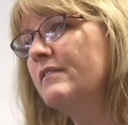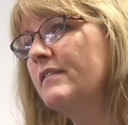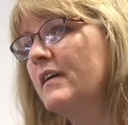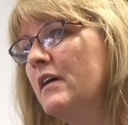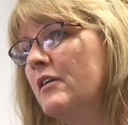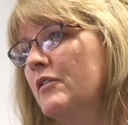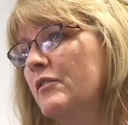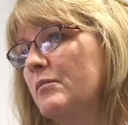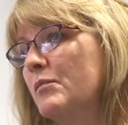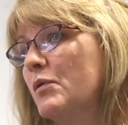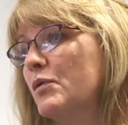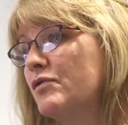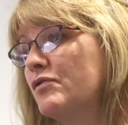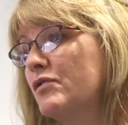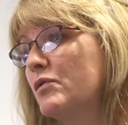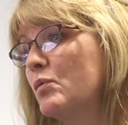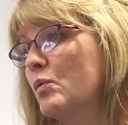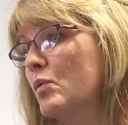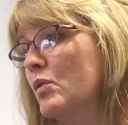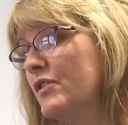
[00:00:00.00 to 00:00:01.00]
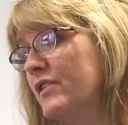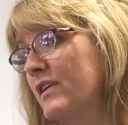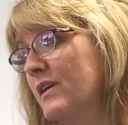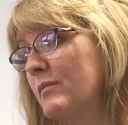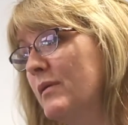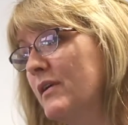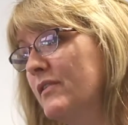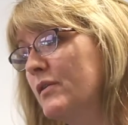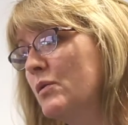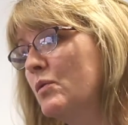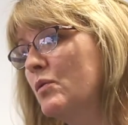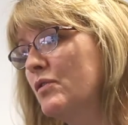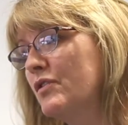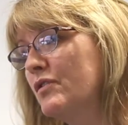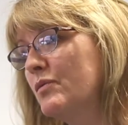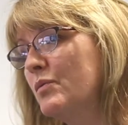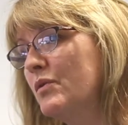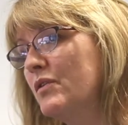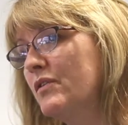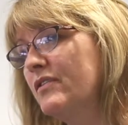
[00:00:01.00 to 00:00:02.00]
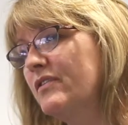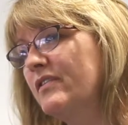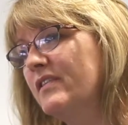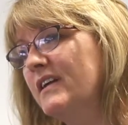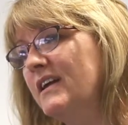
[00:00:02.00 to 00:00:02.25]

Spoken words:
I found most rewarding about the course was